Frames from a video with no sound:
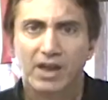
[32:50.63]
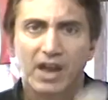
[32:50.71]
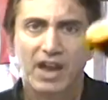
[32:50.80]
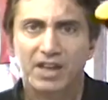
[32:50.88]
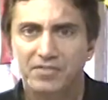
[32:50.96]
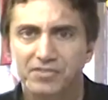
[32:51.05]

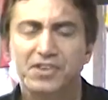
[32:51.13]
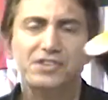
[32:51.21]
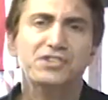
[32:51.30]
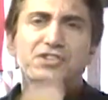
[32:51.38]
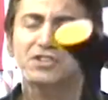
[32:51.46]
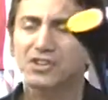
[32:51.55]
And
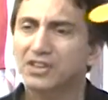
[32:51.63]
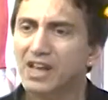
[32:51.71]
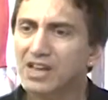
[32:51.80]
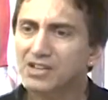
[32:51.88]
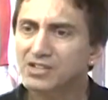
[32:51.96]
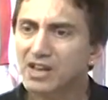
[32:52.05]
this is the
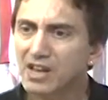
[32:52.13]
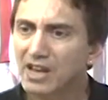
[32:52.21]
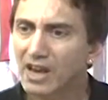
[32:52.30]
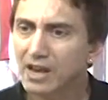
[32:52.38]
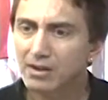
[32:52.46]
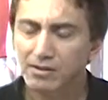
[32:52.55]
thanks they
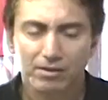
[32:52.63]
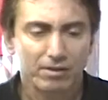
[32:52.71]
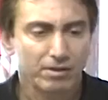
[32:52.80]
get